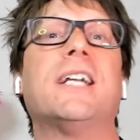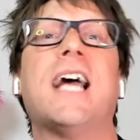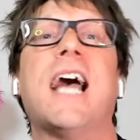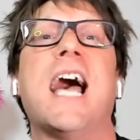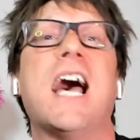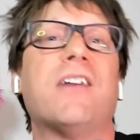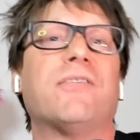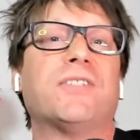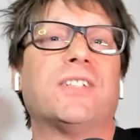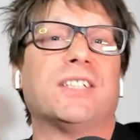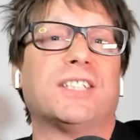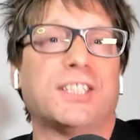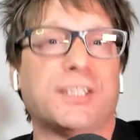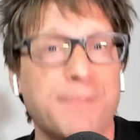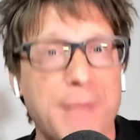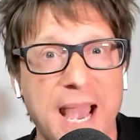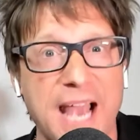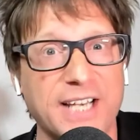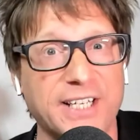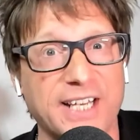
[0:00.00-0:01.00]
you're going to have
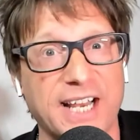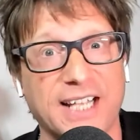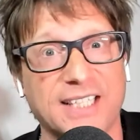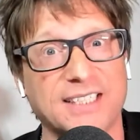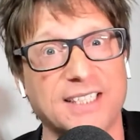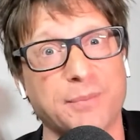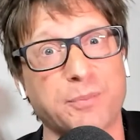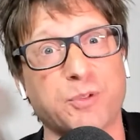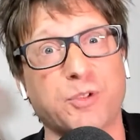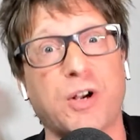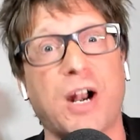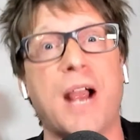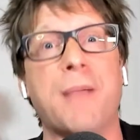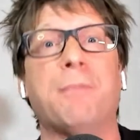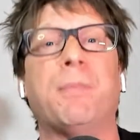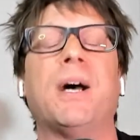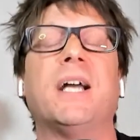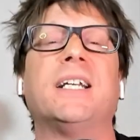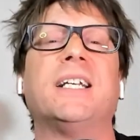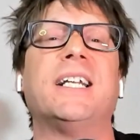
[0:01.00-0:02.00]
to smash that
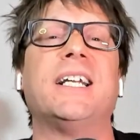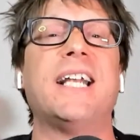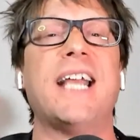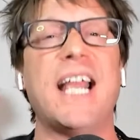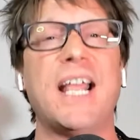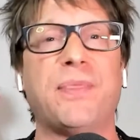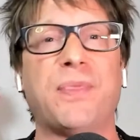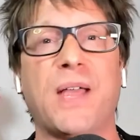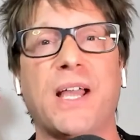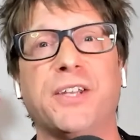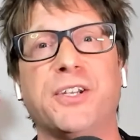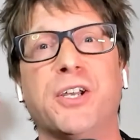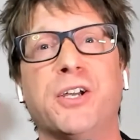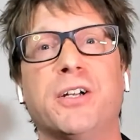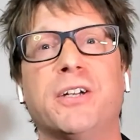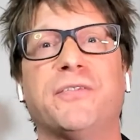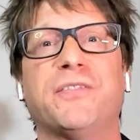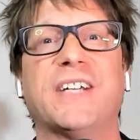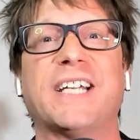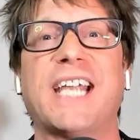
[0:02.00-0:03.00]
subscribe button and hit
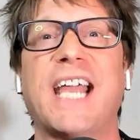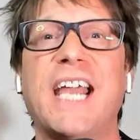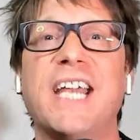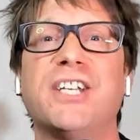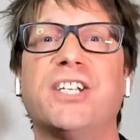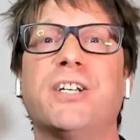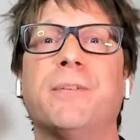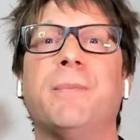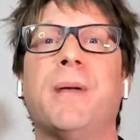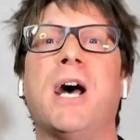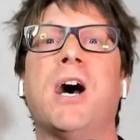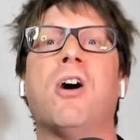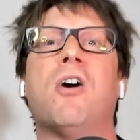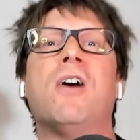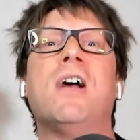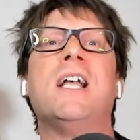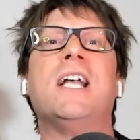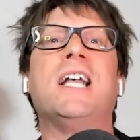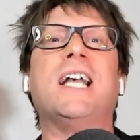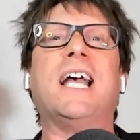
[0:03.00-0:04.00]
that notification
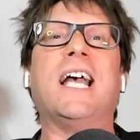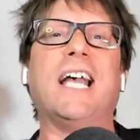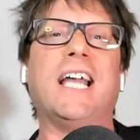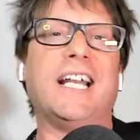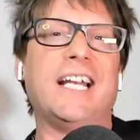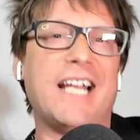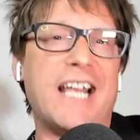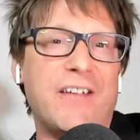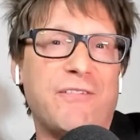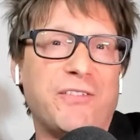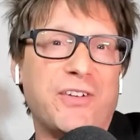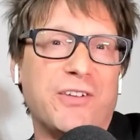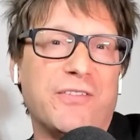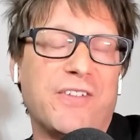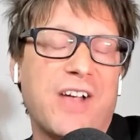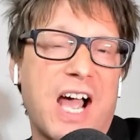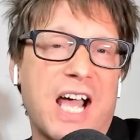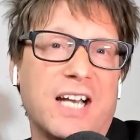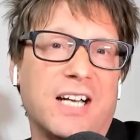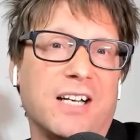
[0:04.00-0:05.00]
bell. And if
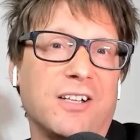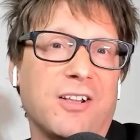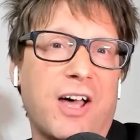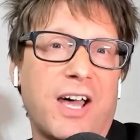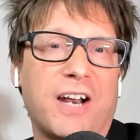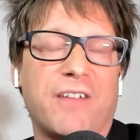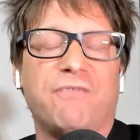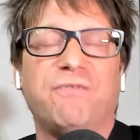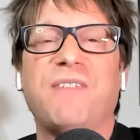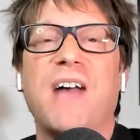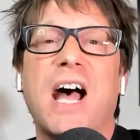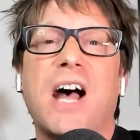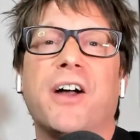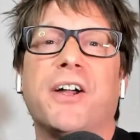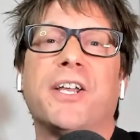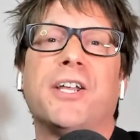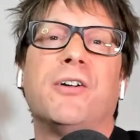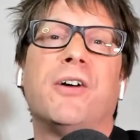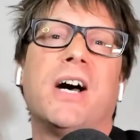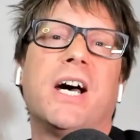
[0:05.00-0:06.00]
you've gotten a lot of
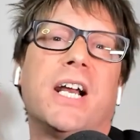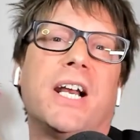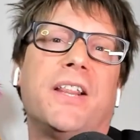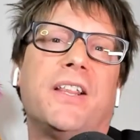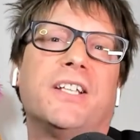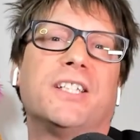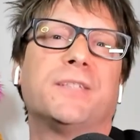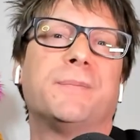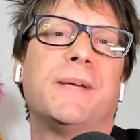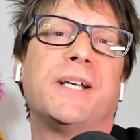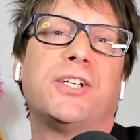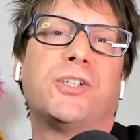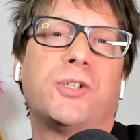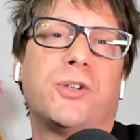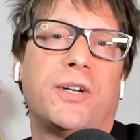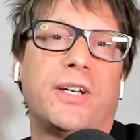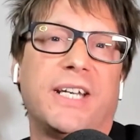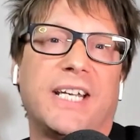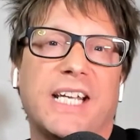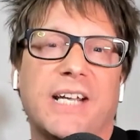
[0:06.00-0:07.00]
value out of this,
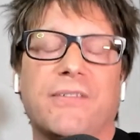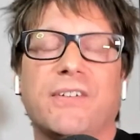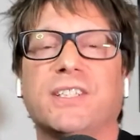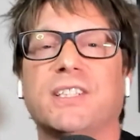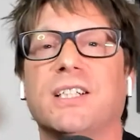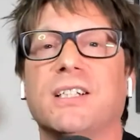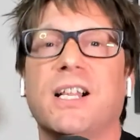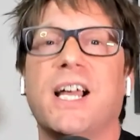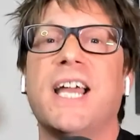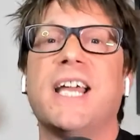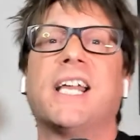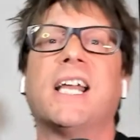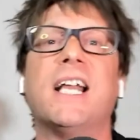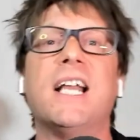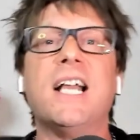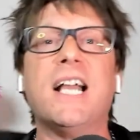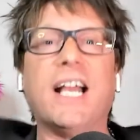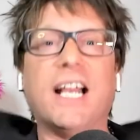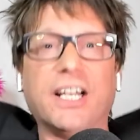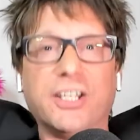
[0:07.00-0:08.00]
make sure you give us a
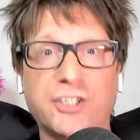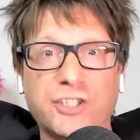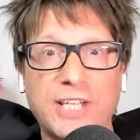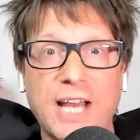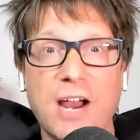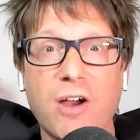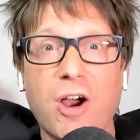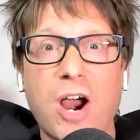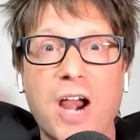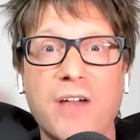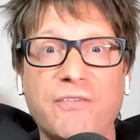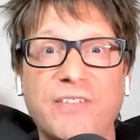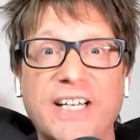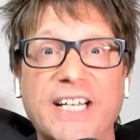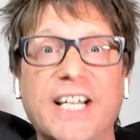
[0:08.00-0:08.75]
like and share our